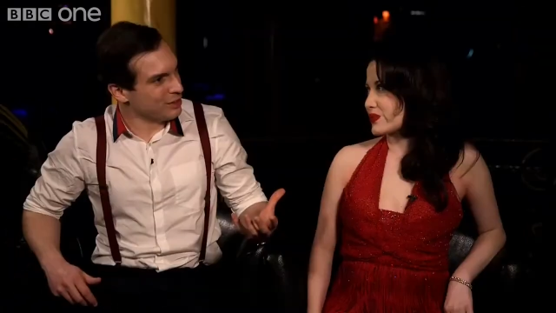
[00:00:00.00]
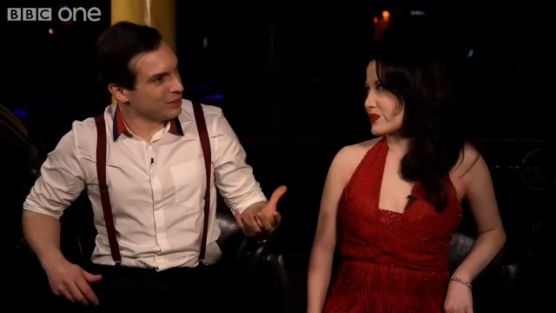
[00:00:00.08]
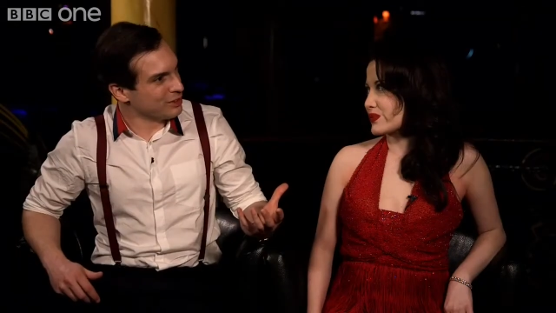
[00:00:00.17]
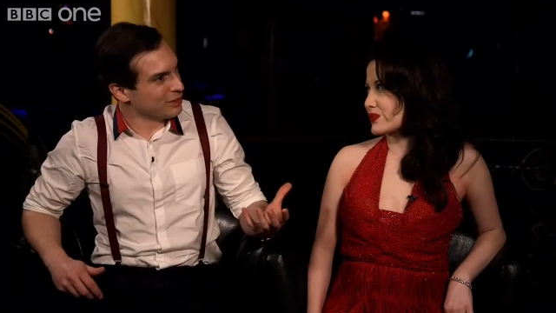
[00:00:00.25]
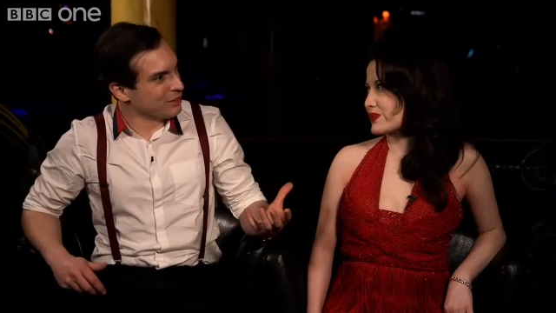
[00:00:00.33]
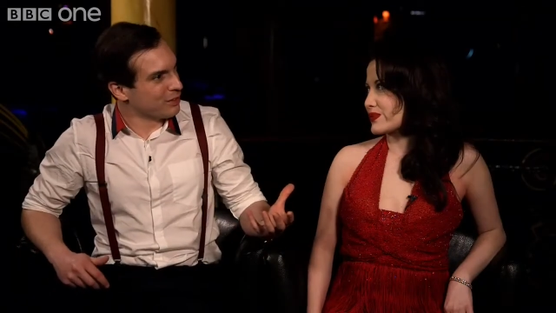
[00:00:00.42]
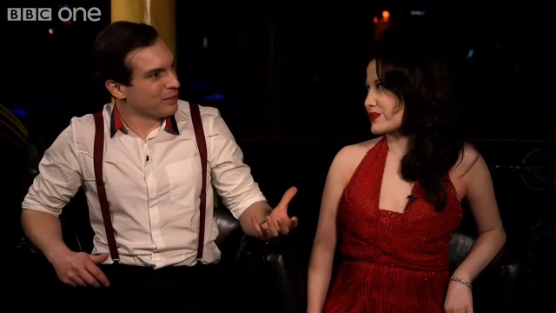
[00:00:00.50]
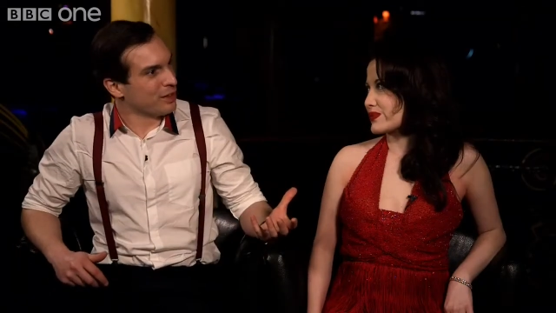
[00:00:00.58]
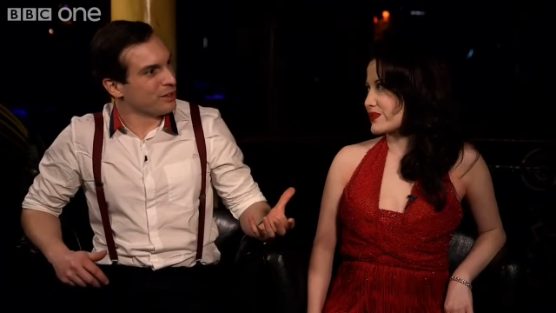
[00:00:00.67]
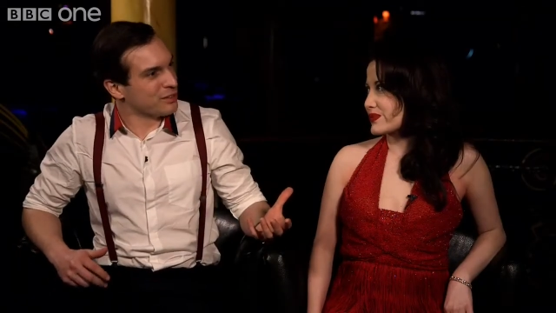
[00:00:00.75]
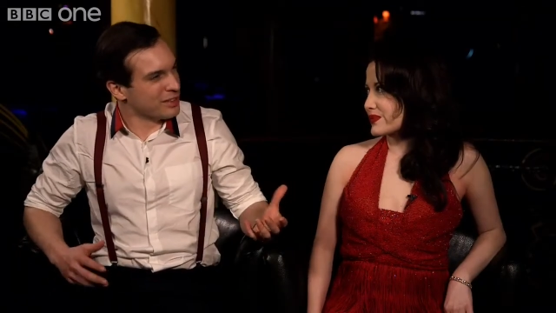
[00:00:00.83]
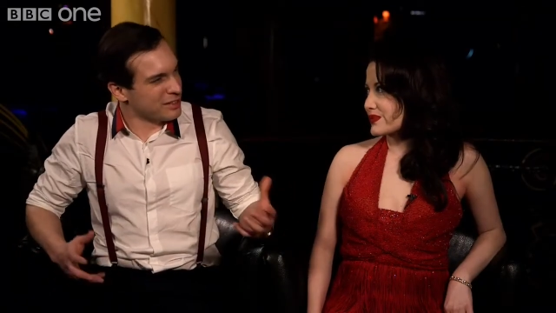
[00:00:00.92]
Speaker 1: and
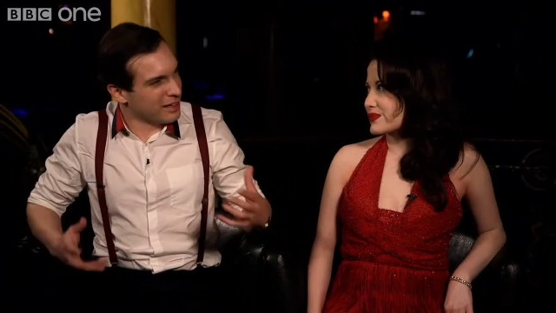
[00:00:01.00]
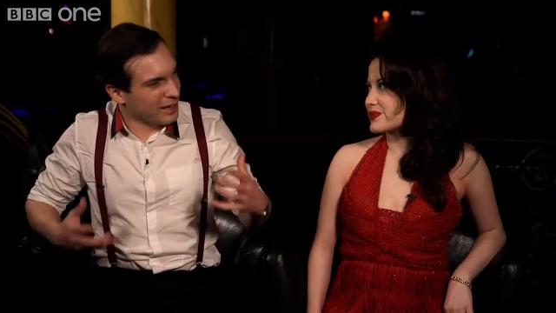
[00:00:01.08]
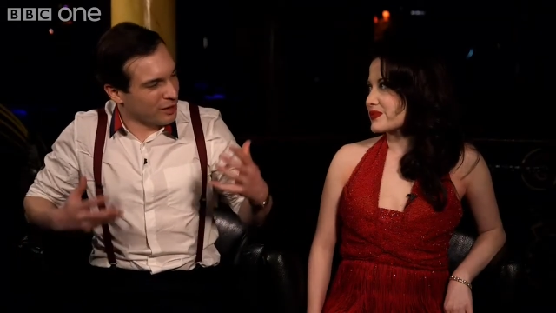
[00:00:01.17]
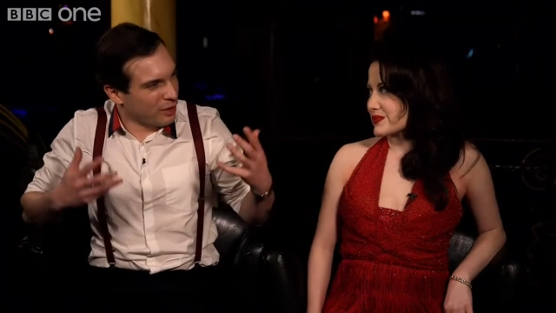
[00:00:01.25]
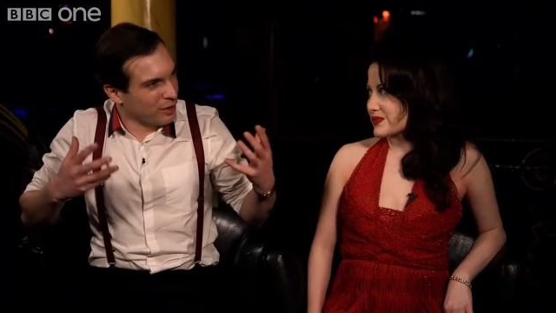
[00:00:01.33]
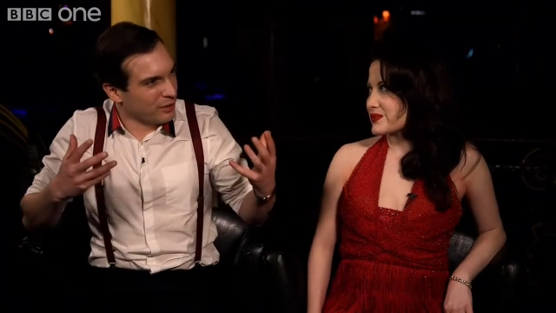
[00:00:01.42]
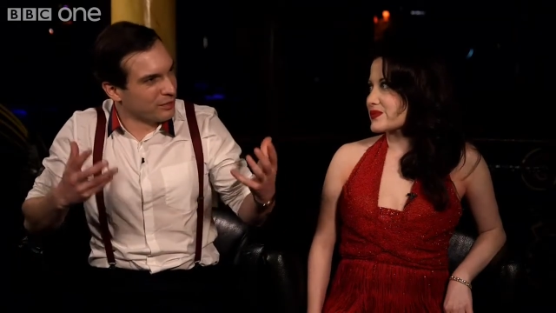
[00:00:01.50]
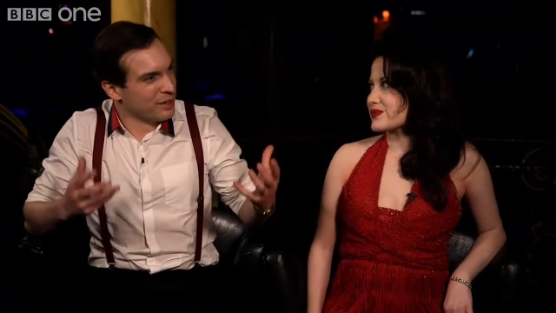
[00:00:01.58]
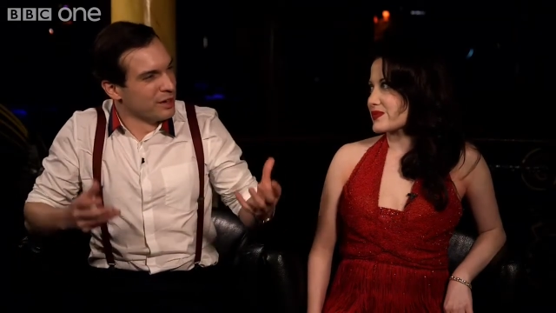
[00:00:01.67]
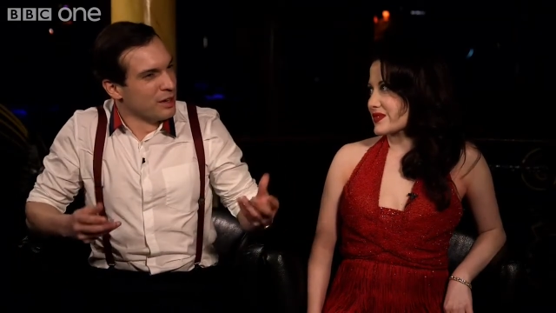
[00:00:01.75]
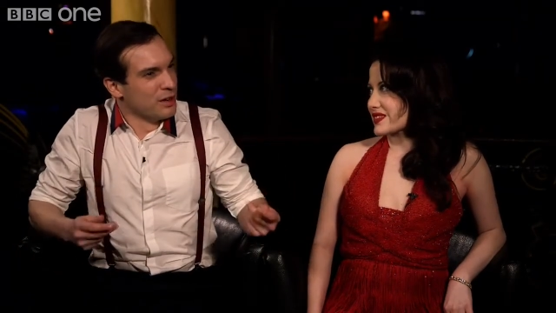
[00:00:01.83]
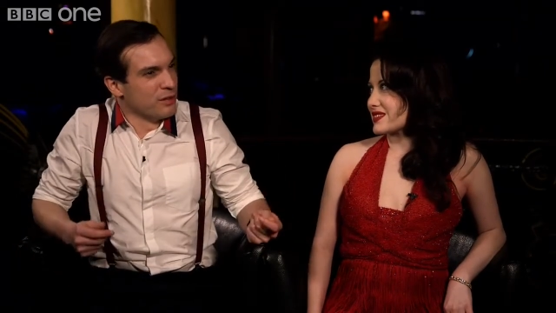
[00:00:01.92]
1930s, that kind of
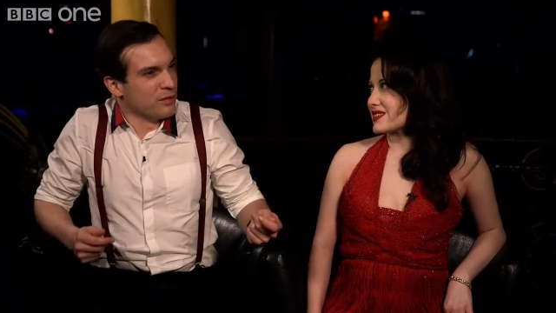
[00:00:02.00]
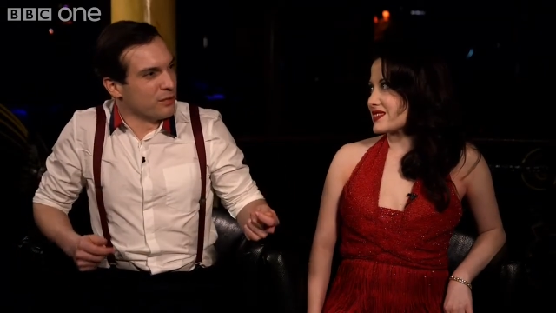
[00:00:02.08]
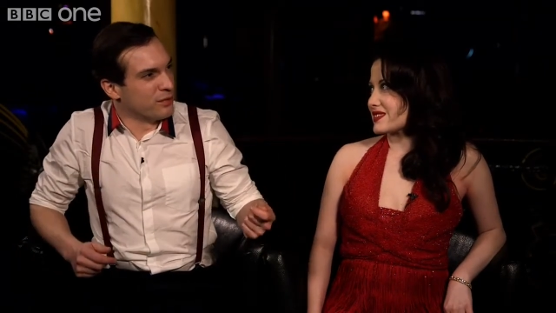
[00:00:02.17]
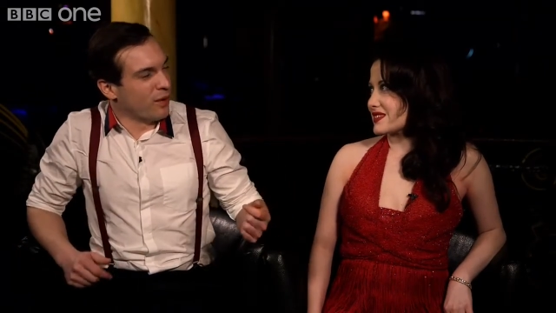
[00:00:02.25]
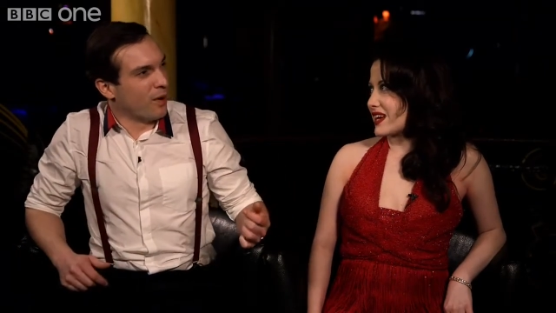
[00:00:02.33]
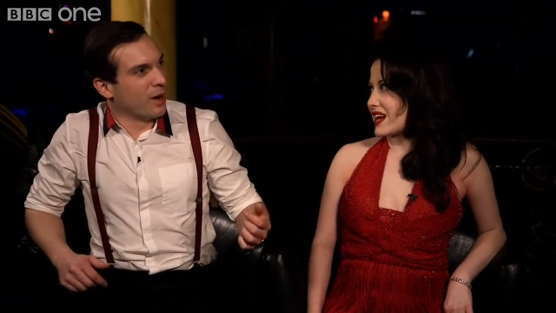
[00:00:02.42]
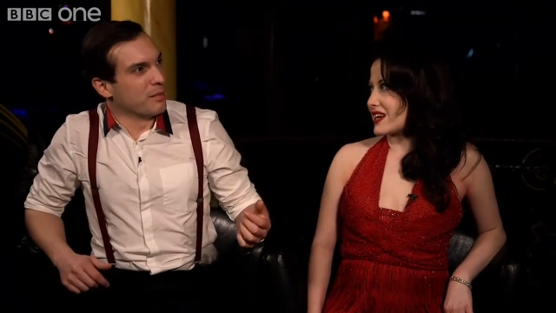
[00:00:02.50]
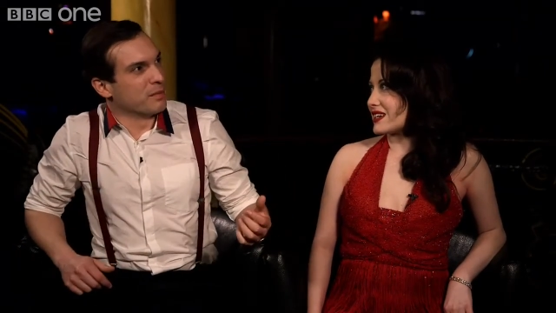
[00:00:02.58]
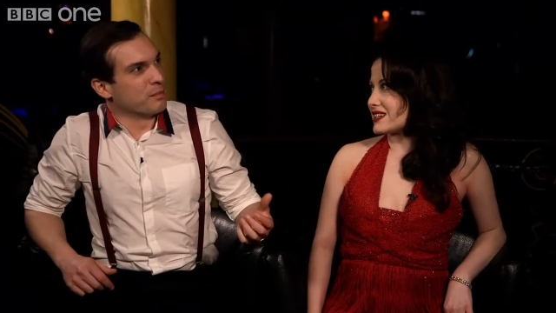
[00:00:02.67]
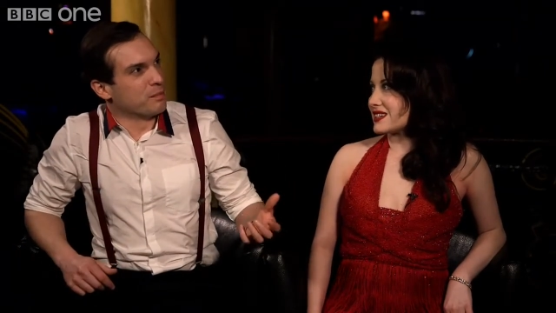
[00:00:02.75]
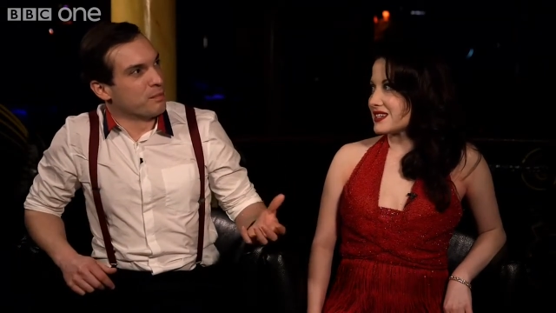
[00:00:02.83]
vibe